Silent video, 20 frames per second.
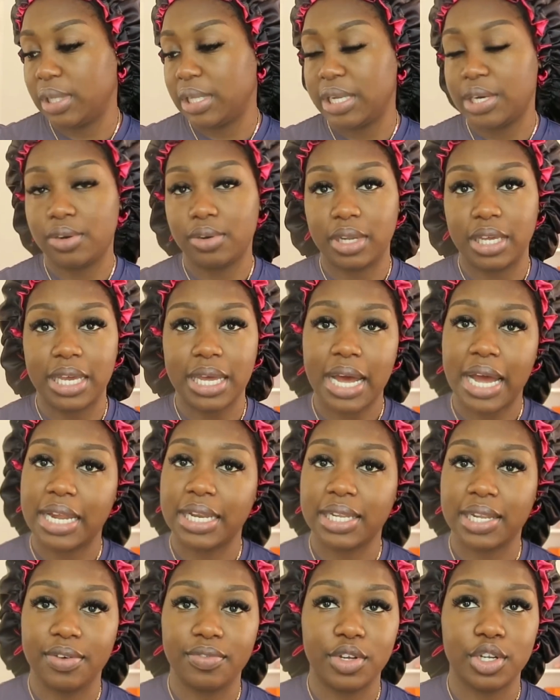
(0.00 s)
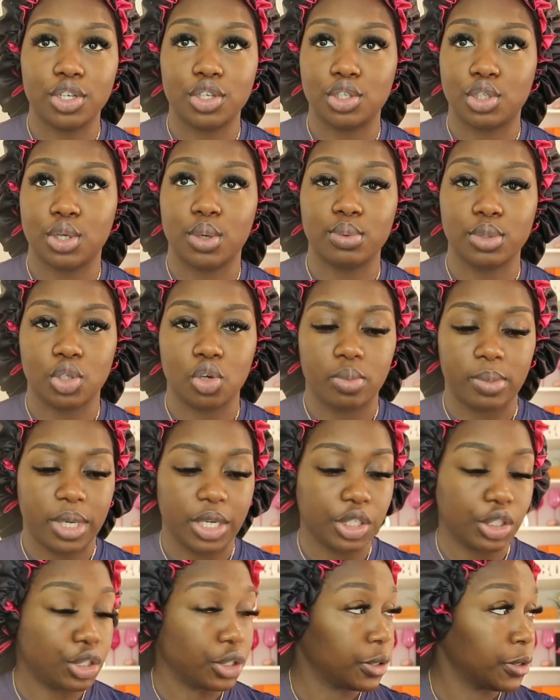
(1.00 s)
Literally, I love it so, so
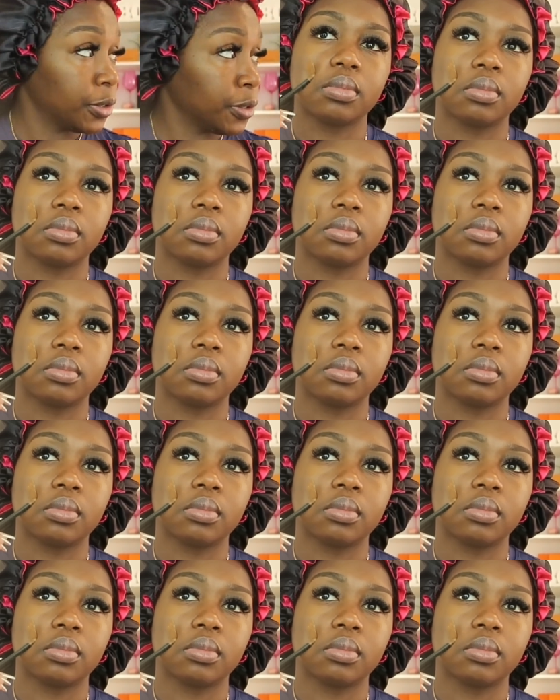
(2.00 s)
much.